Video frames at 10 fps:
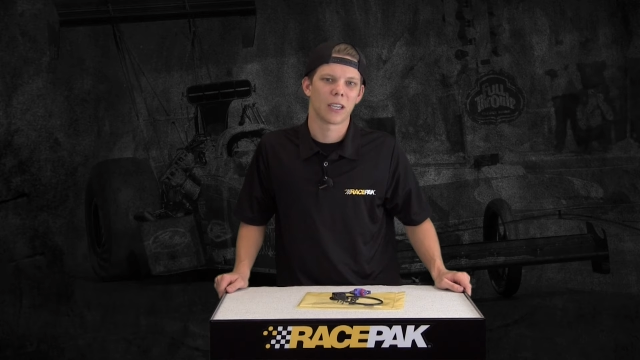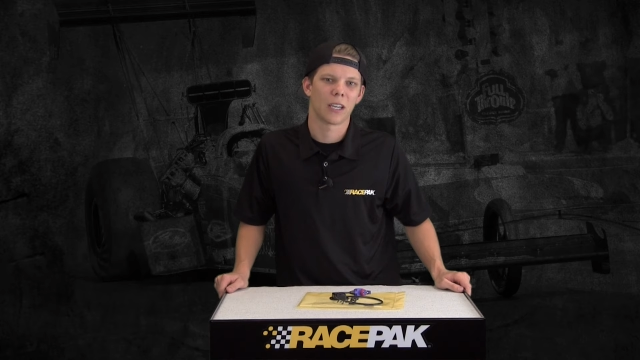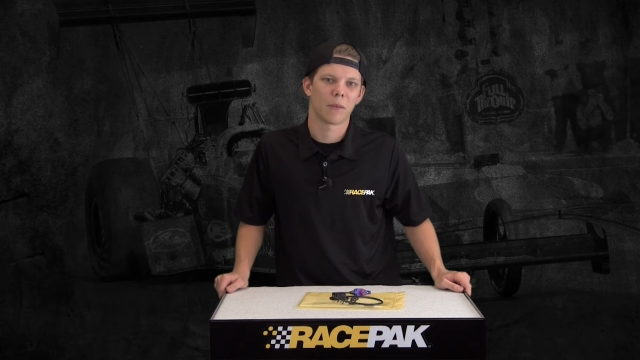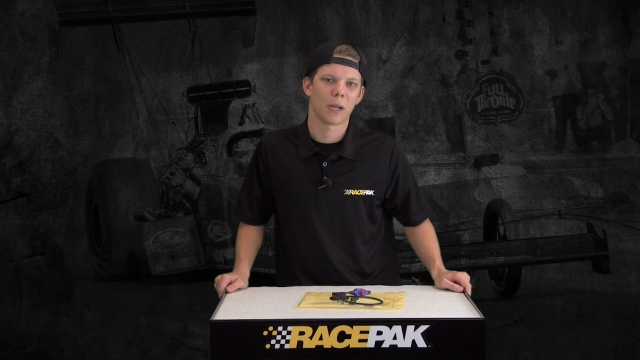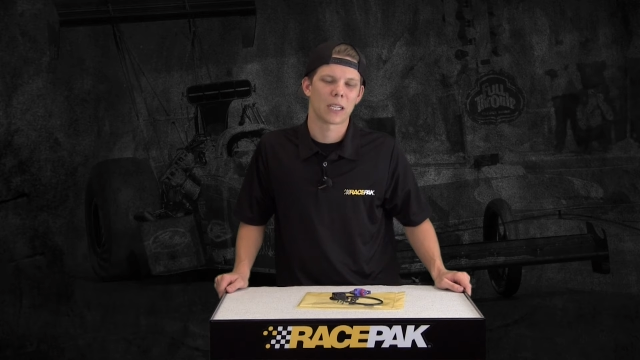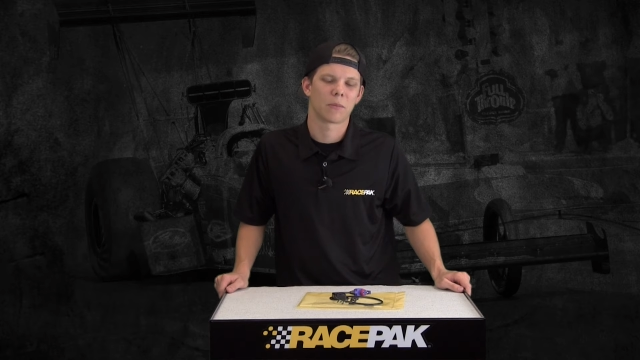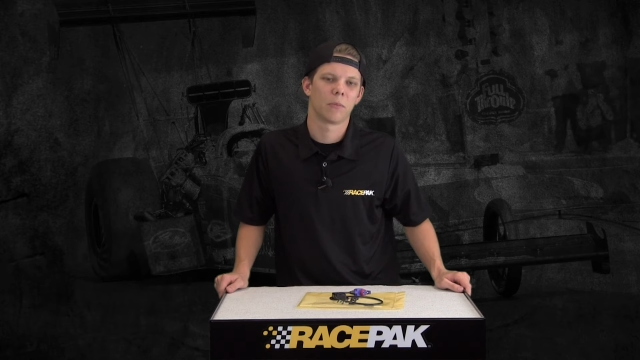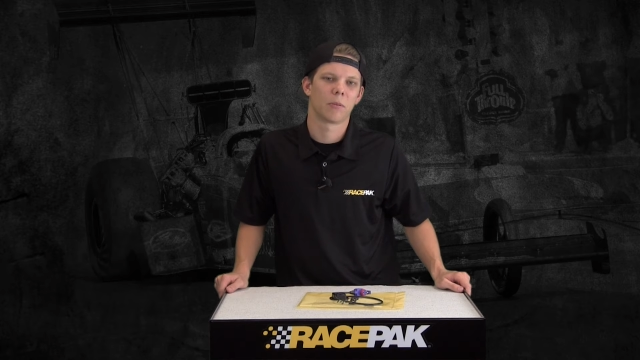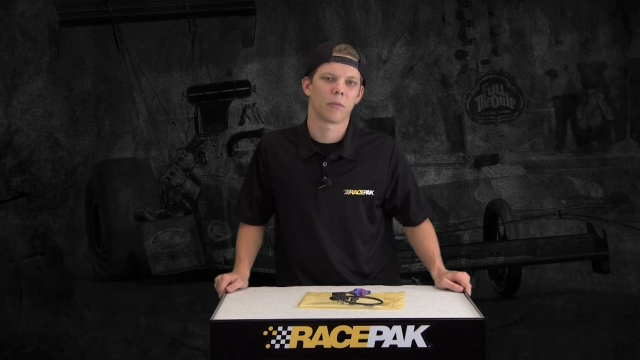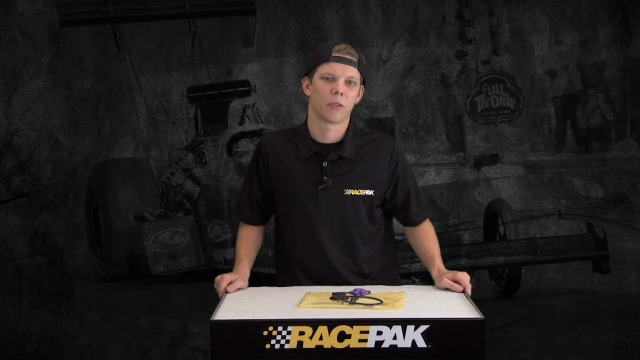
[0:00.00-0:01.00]
gaining
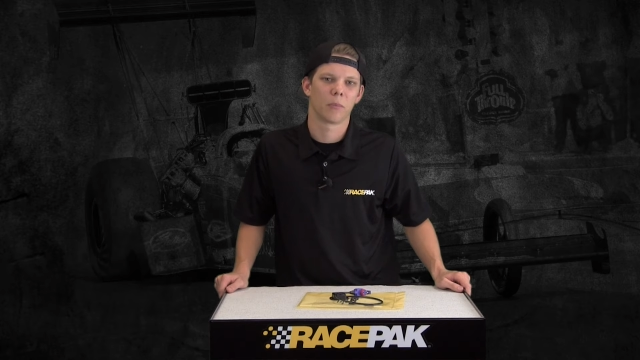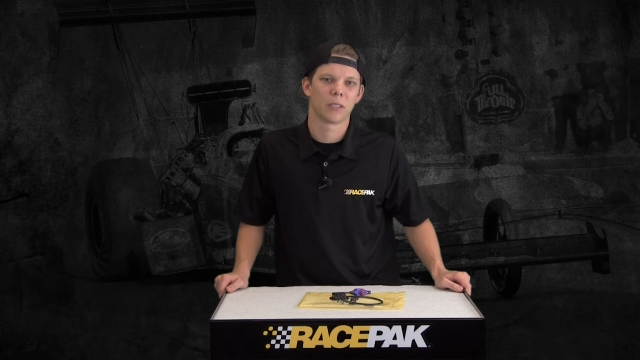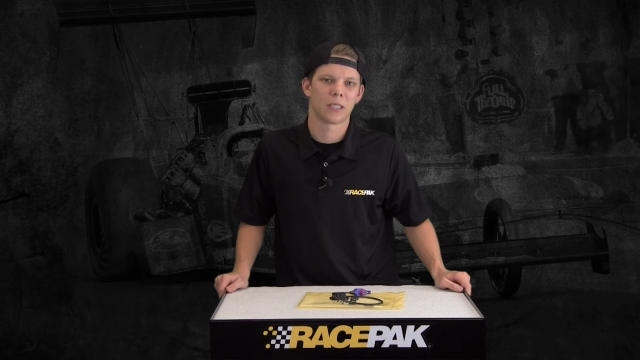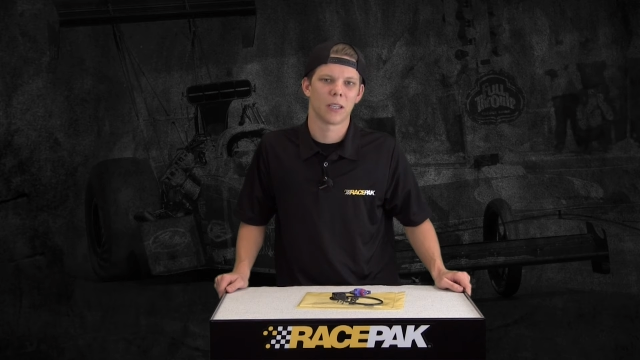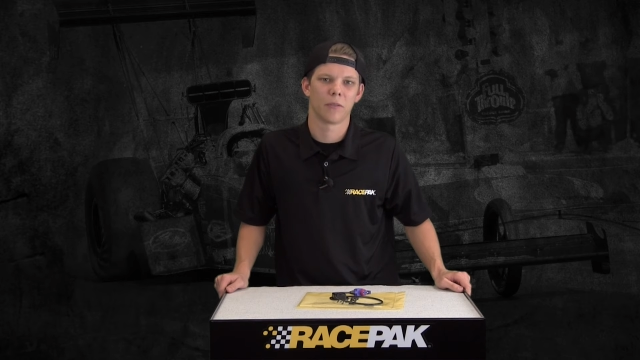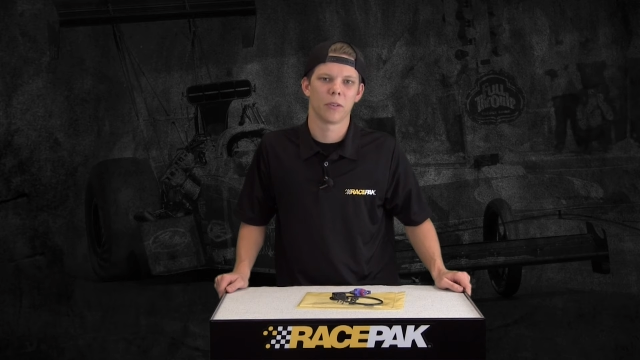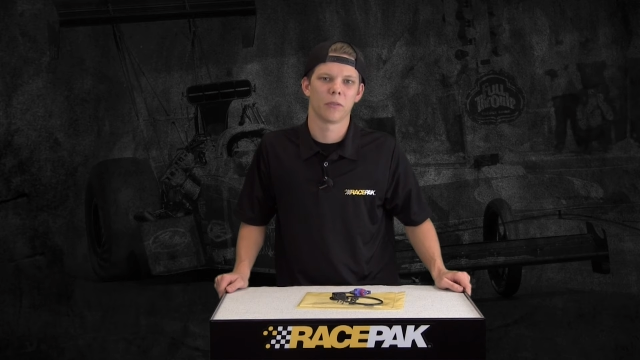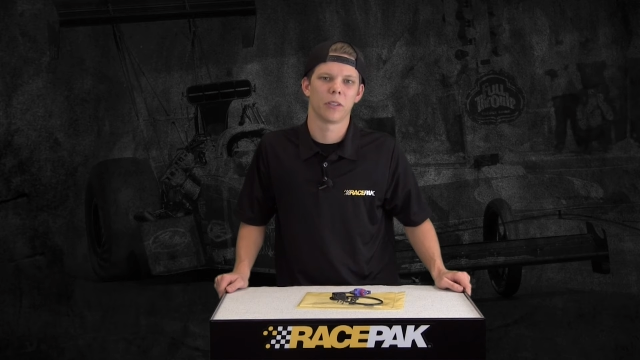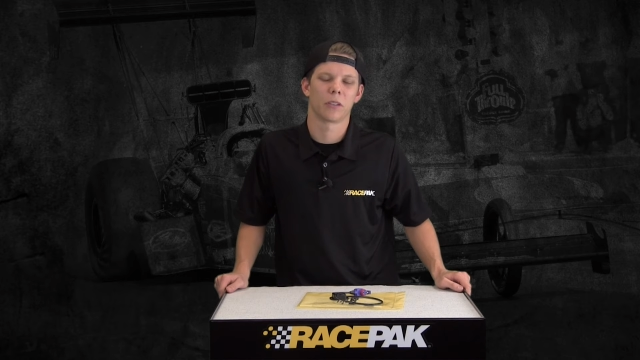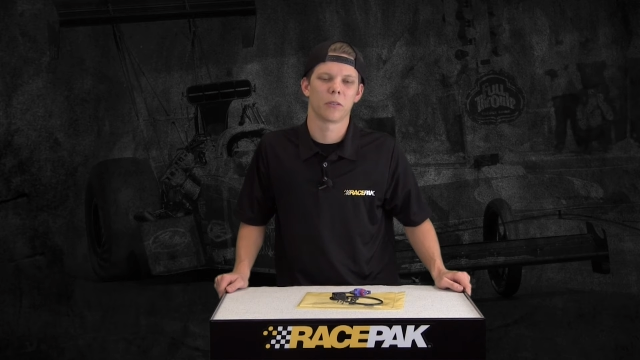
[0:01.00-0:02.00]
maximum performance out of your
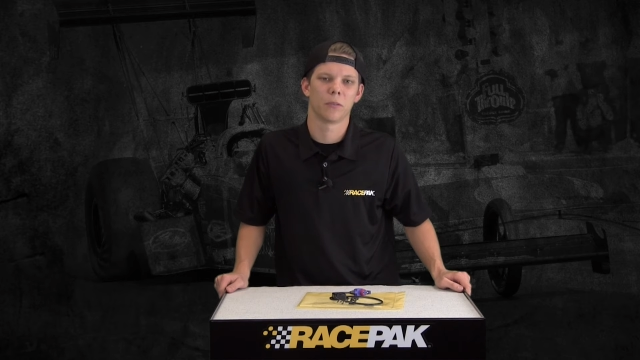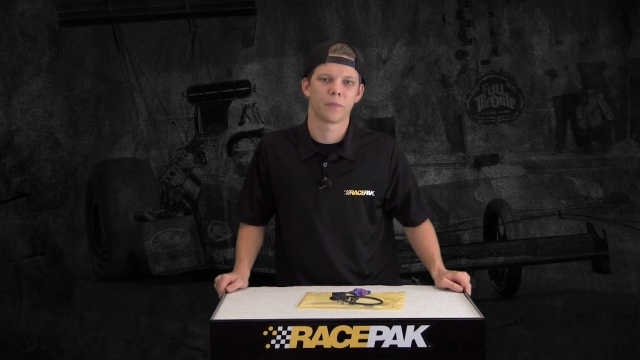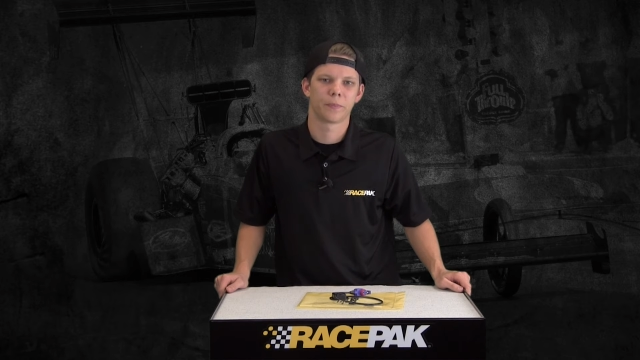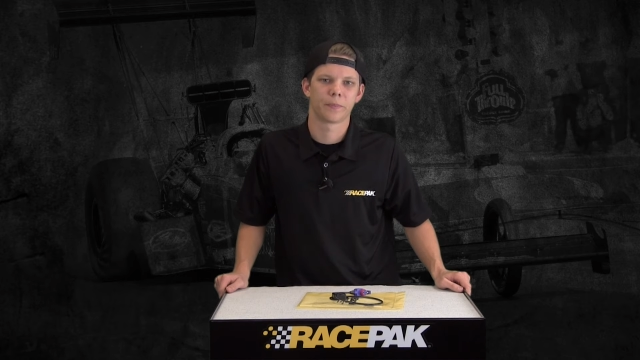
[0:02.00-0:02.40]
vehicle.